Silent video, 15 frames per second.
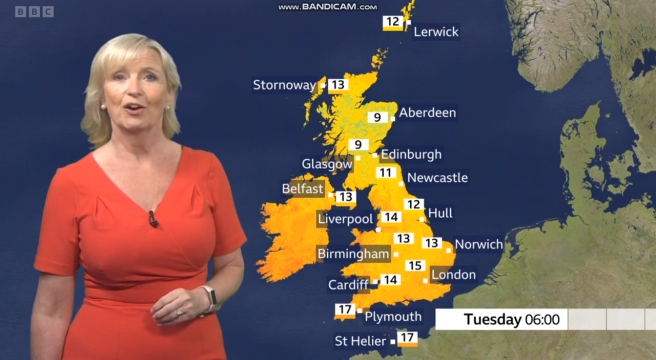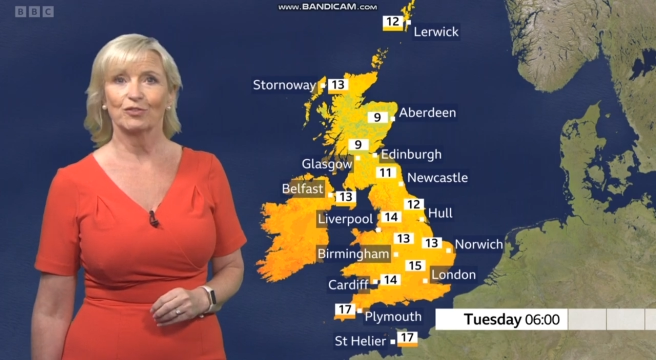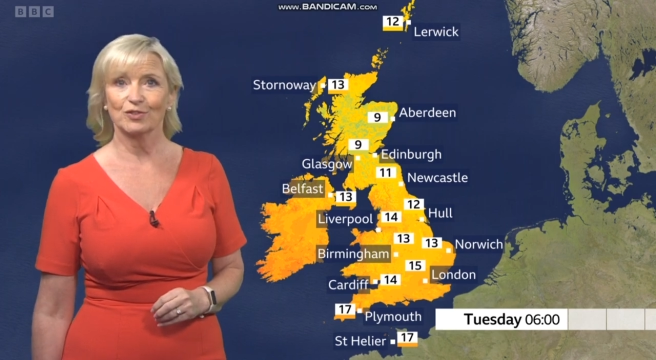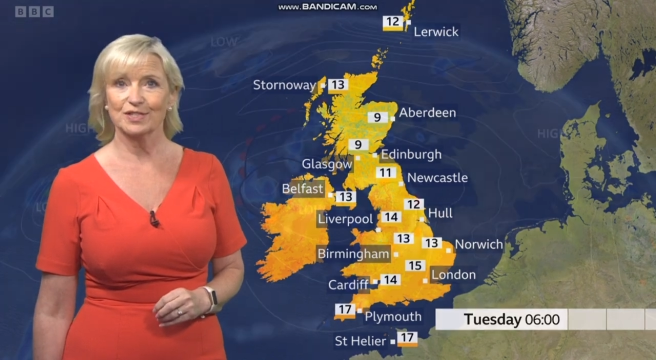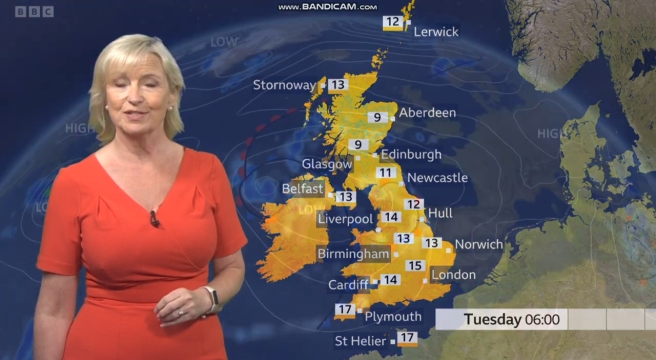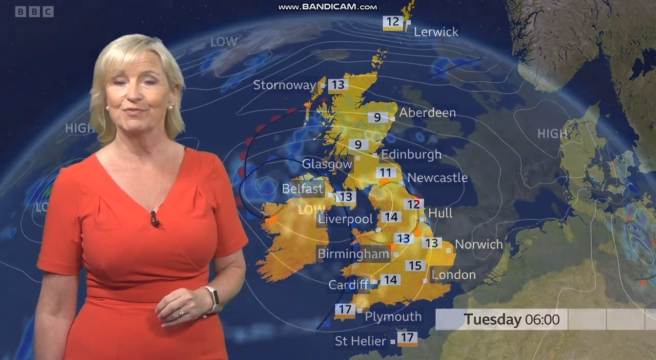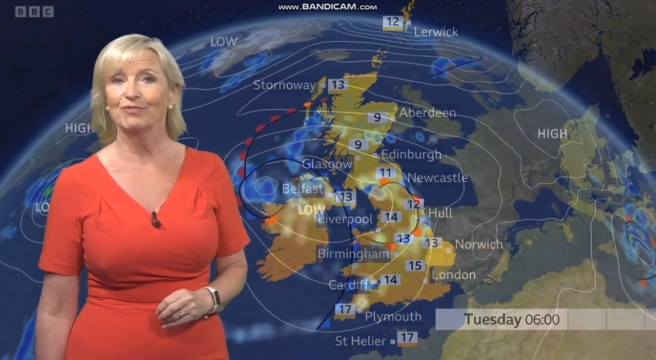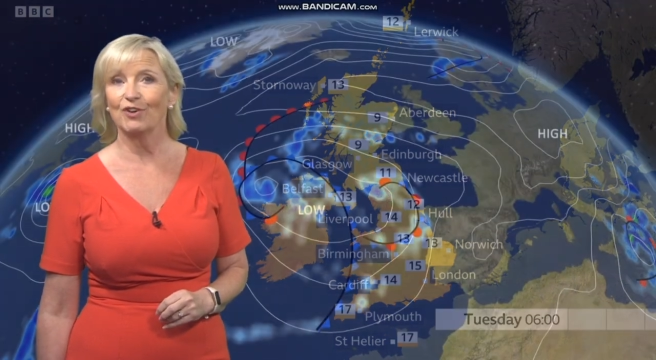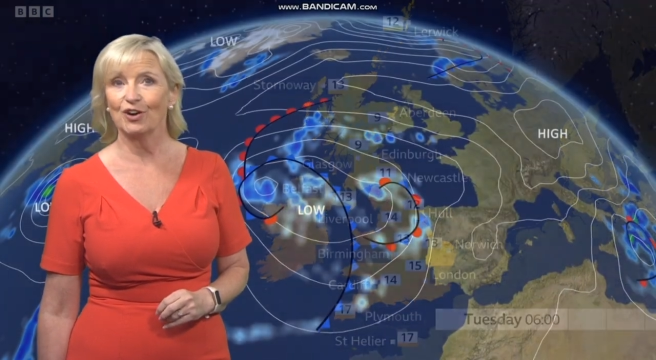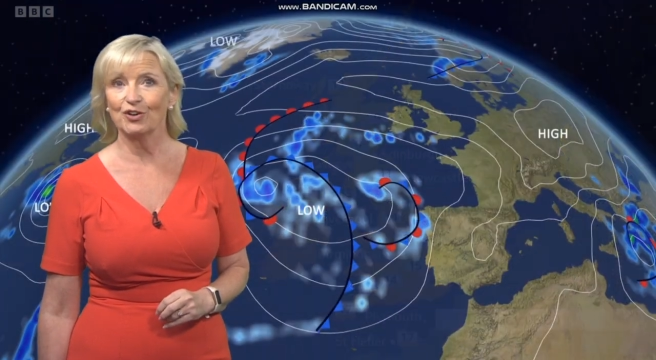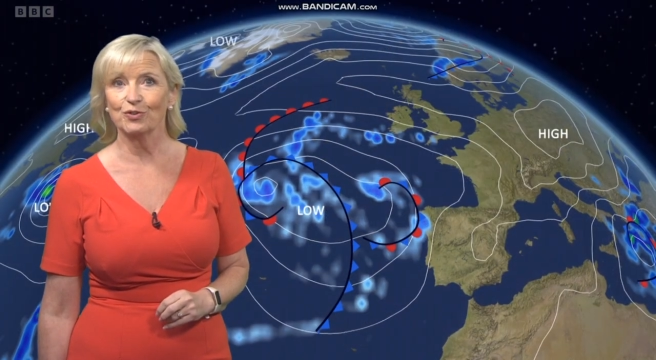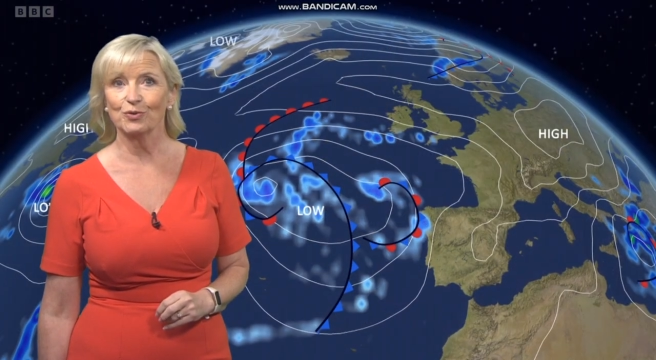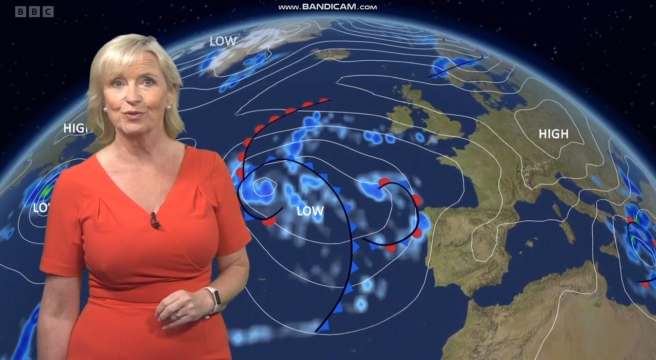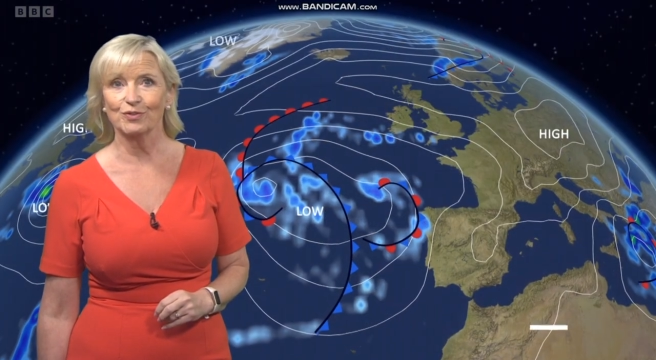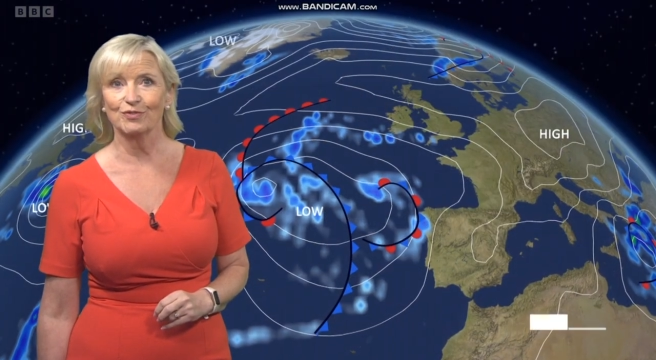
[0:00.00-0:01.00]
across the
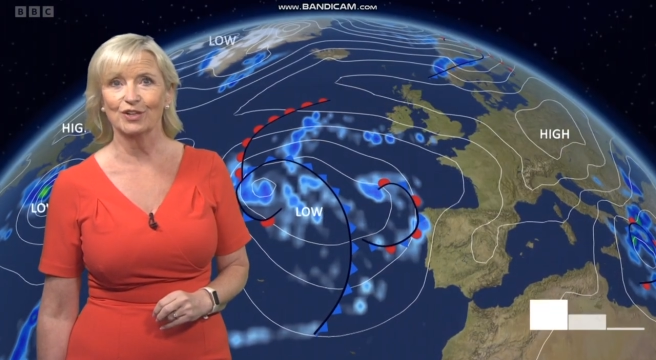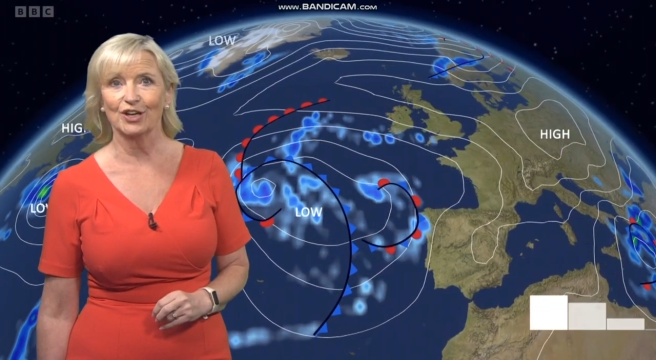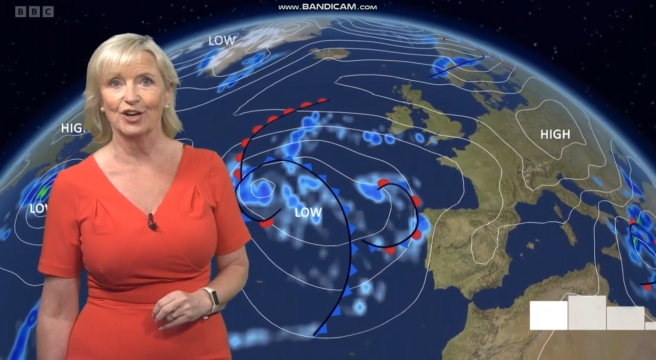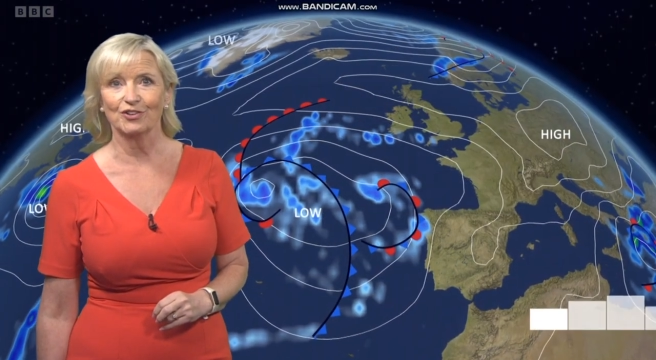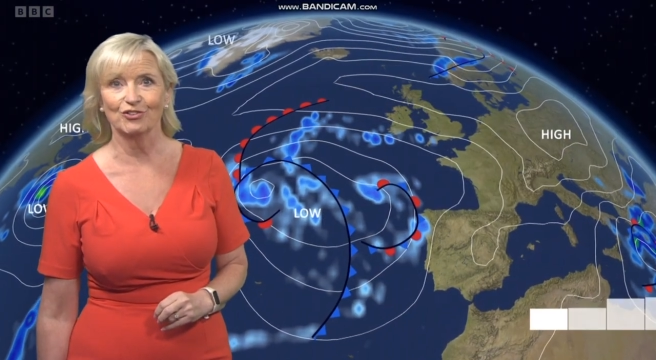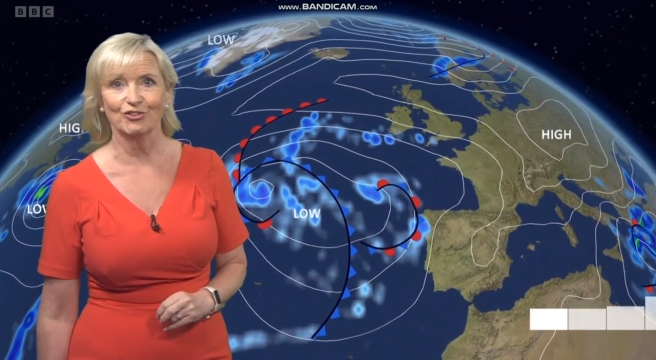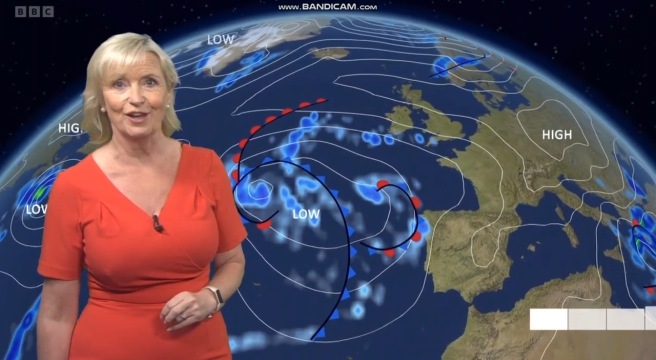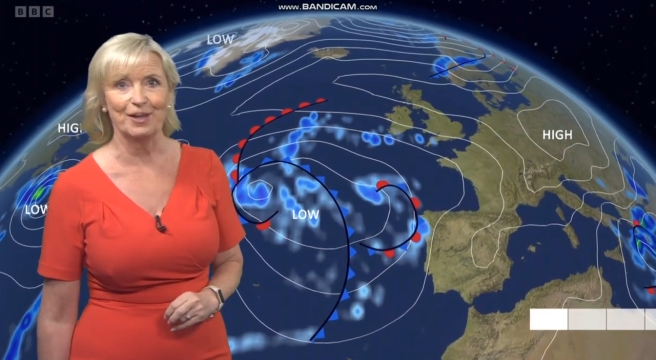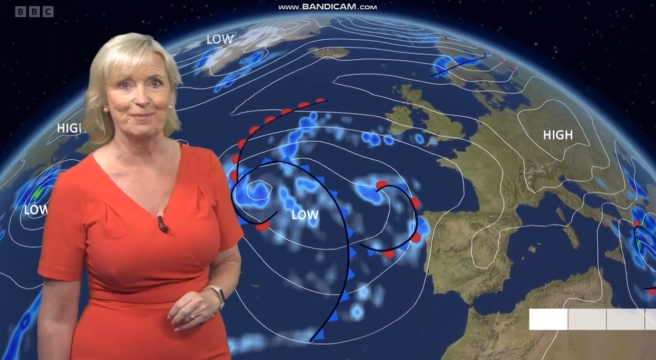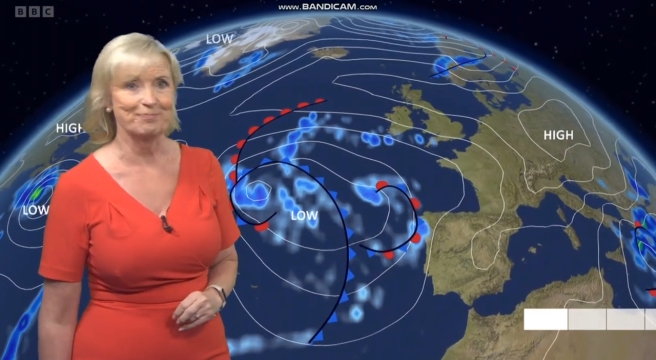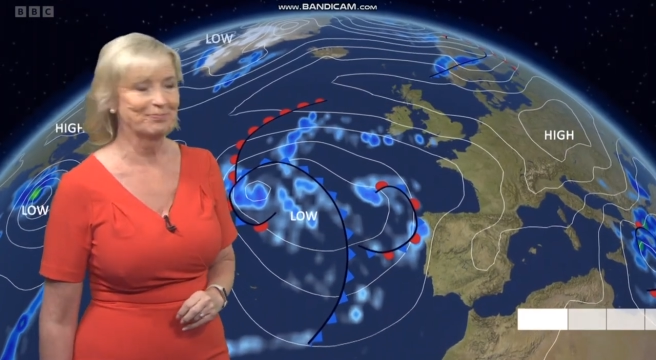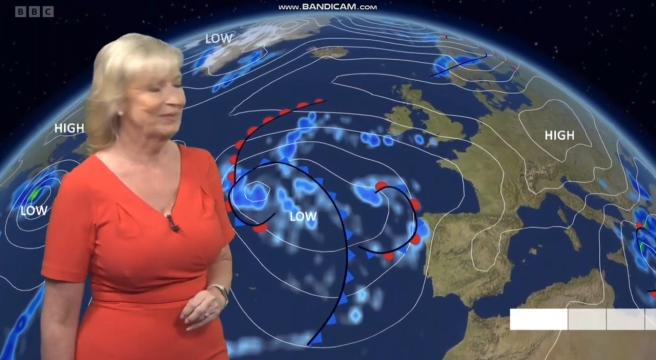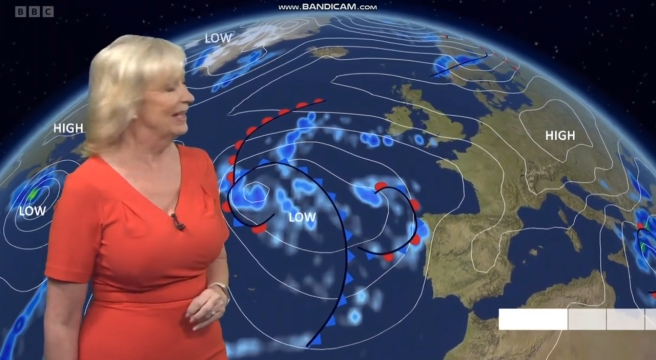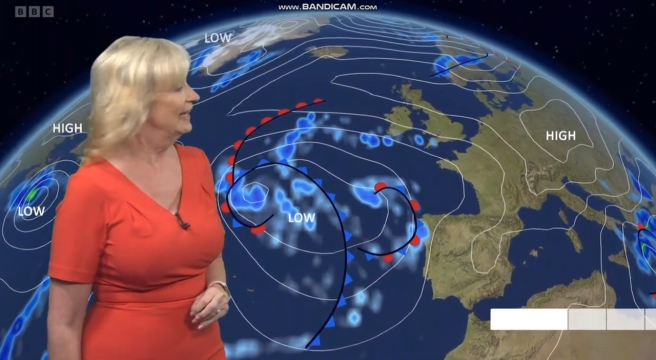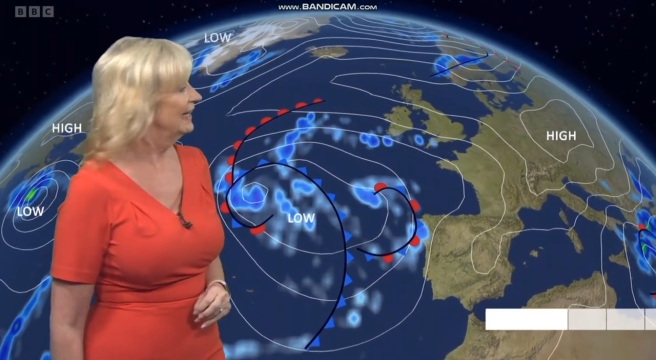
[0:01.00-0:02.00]
far north of the country.